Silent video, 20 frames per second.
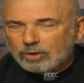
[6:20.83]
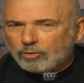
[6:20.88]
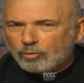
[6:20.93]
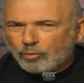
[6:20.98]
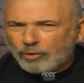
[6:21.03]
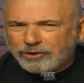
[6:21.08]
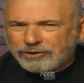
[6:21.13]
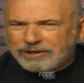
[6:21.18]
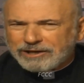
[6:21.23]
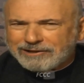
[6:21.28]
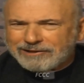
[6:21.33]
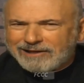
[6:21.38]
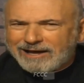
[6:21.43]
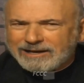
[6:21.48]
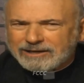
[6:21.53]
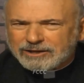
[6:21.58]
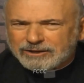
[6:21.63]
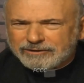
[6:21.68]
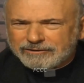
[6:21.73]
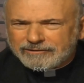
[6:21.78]
Whether you
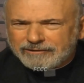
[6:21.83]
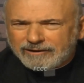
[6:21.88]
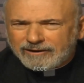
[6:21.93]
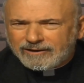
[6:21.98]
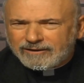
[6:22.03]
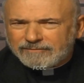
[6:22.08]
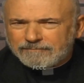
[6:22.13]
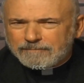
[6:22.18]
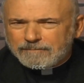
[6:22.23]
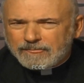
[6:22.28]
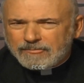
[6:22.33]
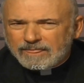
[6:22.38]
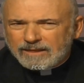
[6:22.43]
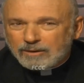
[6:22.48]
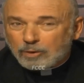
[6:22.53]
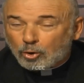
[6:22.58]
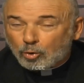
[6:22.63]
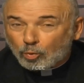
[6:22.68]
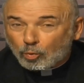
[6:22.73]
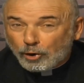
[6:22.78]
like it or not,
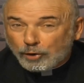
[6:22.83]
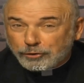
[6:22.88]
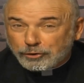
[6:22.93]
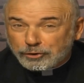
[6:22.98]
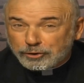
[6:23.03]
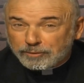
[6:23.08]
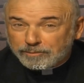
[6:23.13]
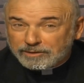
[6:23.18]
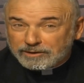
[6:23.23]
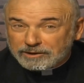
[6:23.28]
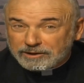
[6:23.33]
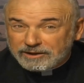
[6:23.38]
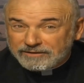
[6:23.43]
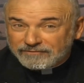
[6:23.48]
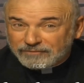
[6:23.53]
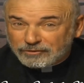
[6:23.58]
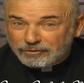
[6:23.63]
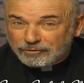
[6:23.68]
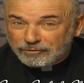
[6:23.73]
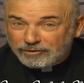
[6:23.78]
whether you
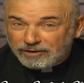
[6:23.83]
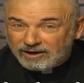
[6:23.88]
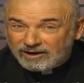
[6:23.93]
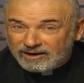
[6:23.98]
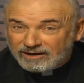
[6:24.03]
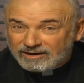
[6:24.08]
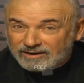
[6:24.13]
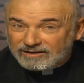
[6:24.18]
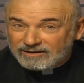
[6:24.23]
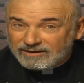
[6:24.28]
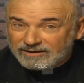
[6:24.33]
believe it or not,